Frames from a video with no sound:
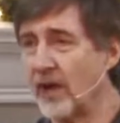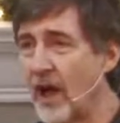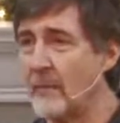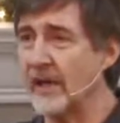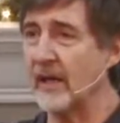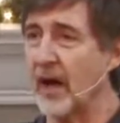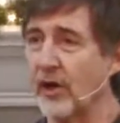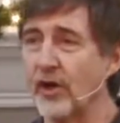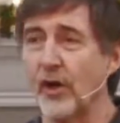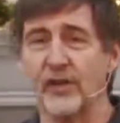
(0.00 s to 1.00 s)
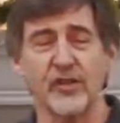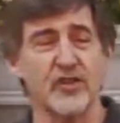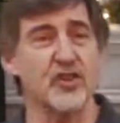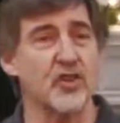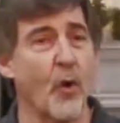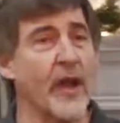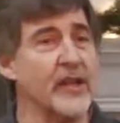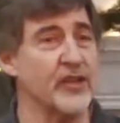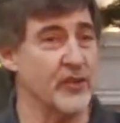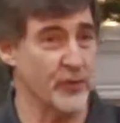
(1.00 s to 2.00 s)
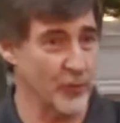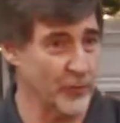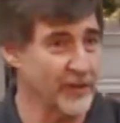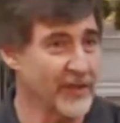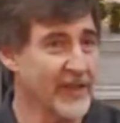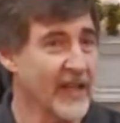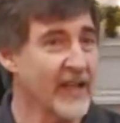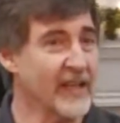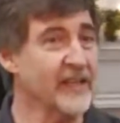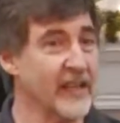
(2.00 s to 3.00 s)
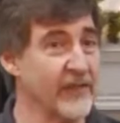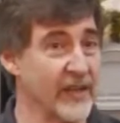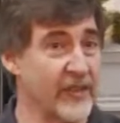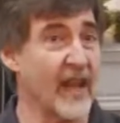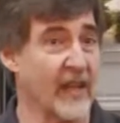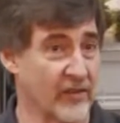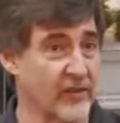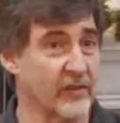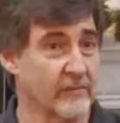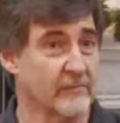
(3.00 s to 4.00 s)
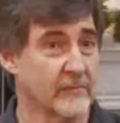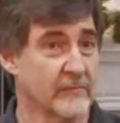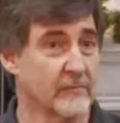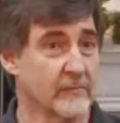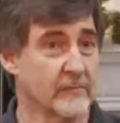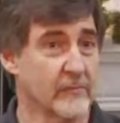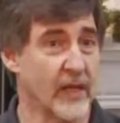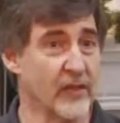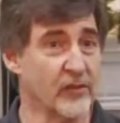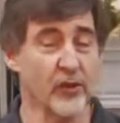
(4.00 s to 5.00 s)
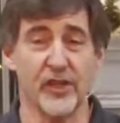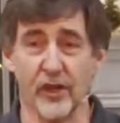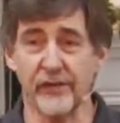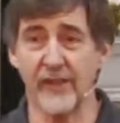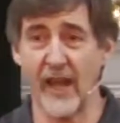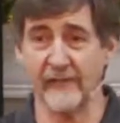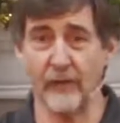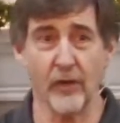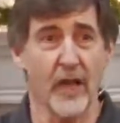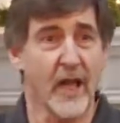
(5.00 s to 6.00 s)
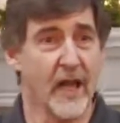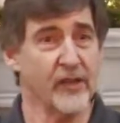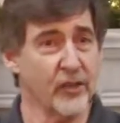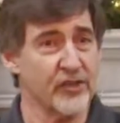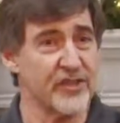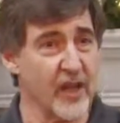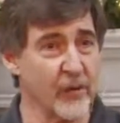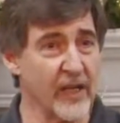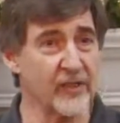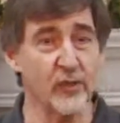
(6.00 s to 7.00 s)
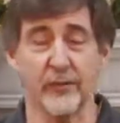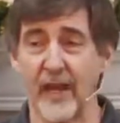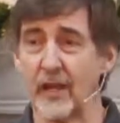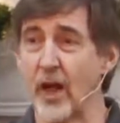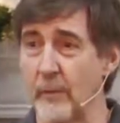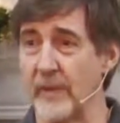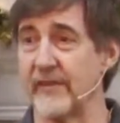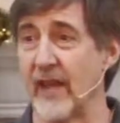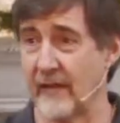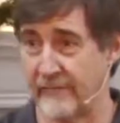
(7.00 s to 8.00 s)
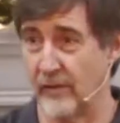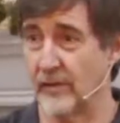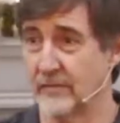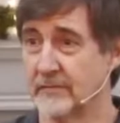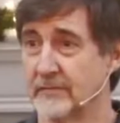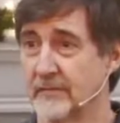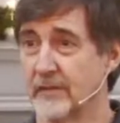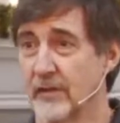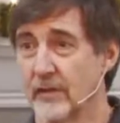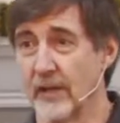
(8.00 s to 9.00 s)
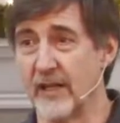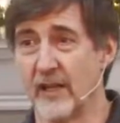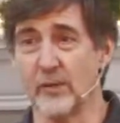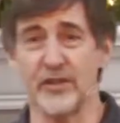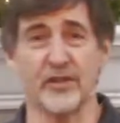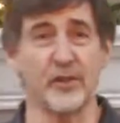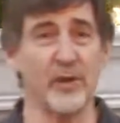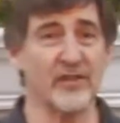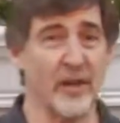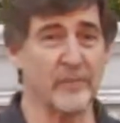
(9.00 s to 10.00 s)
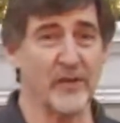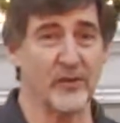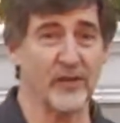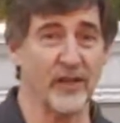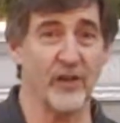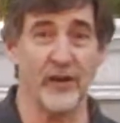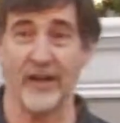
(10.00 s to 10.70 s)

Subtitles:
coming are going to join you in giving thanks, right? So you're thankful and you're sharing it so they'll all be thankful. Right? In other words, you're doing something so they're going,